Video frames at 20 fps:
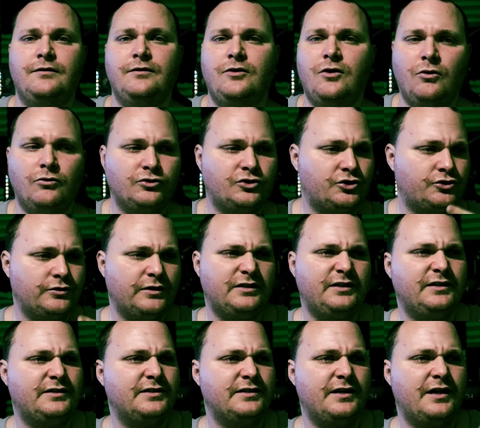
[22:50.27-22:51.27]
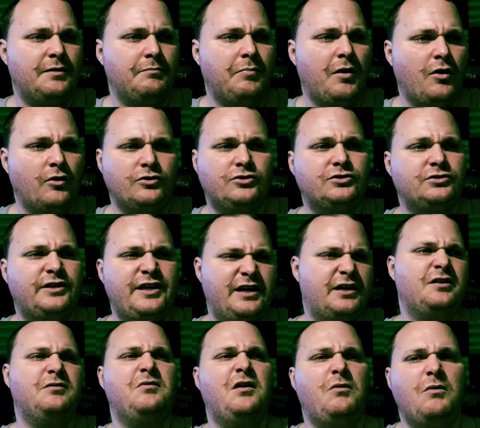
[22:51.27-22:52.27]
Going strictly to their bunks,
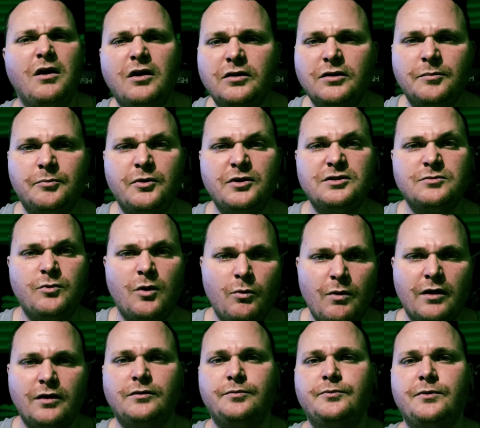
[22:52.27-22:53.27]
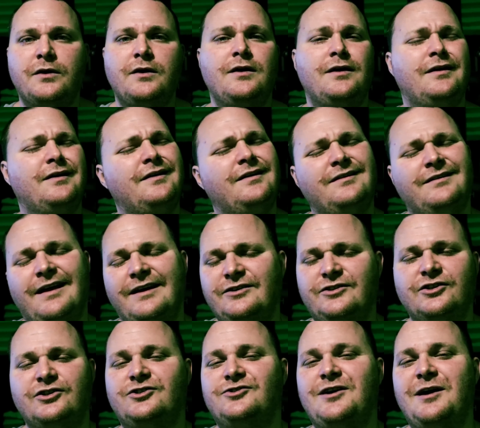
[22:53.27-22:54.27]
kicking them out. Welcome to prison, boy. Welcome to prison. Like,
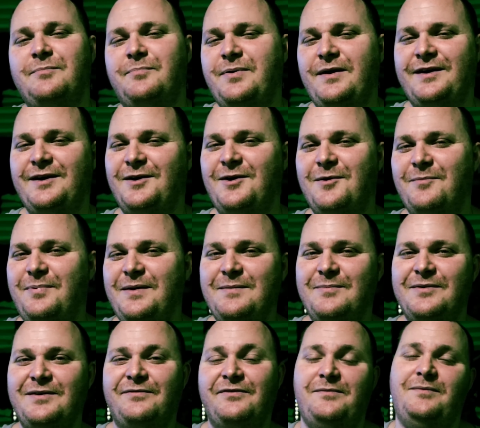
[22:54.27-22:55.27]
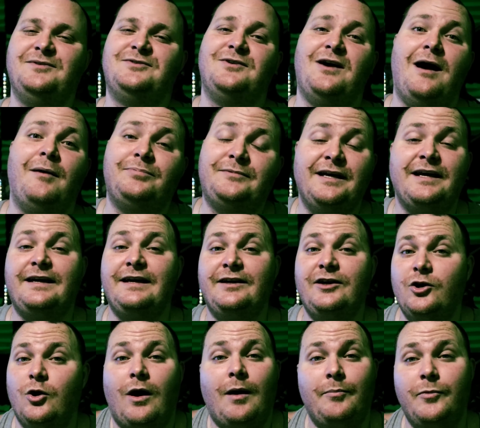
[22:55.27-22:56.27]
just straight picking on people, you feel me? So I'm thinking,
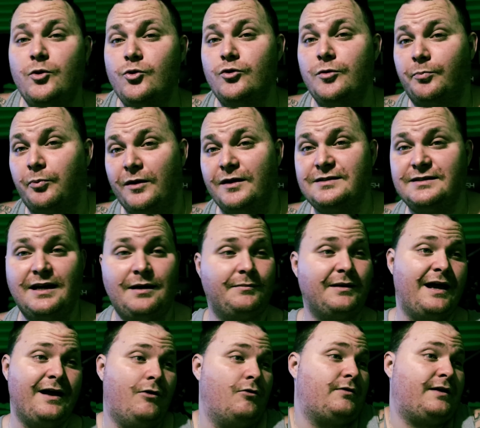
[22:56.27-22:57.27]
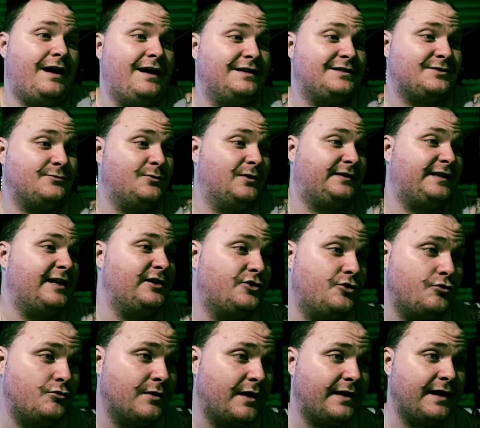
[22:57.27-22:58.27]
you know, I'm new to prison. I'm like, okay, this is what they
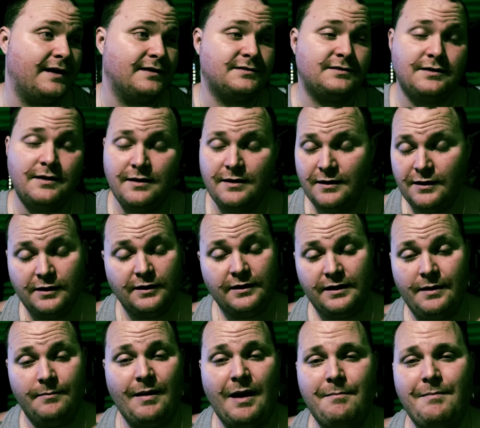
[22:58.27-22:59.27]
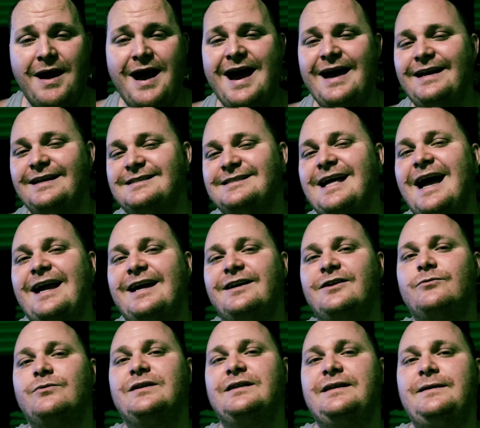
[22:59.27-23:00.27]
do, I guess. In my mind, it's not
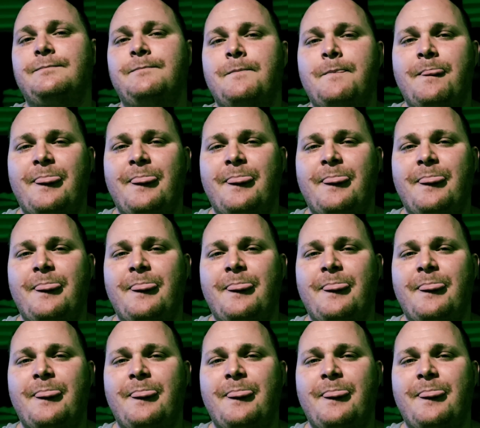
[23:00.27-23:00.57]
going to really